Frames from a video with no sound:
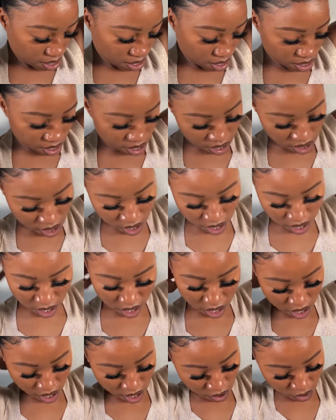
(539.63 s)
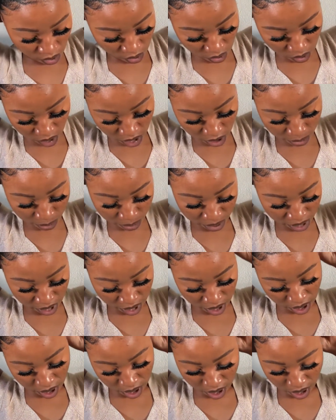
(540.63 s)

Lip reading: and then I wrap it